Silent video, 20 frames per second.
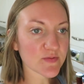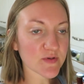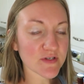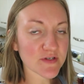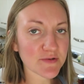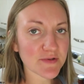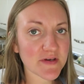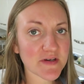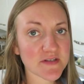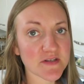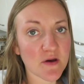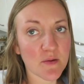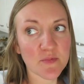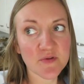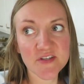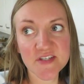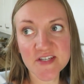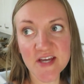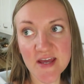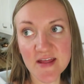We do this
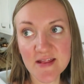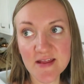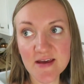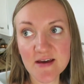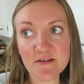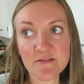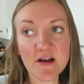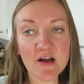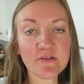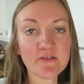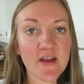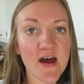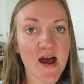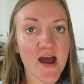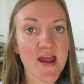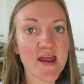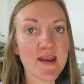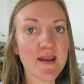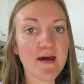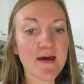almost daily around
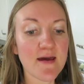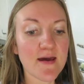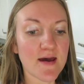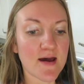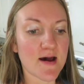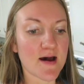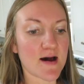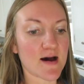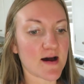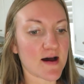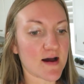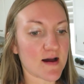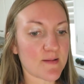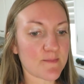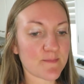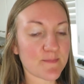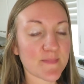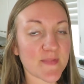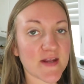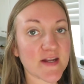nine
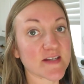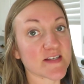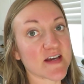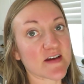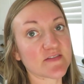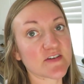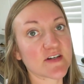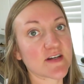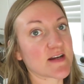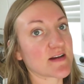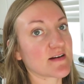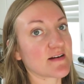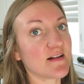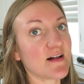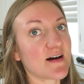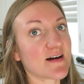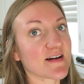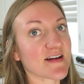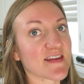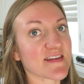um, and it's after nine
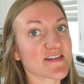o'clock.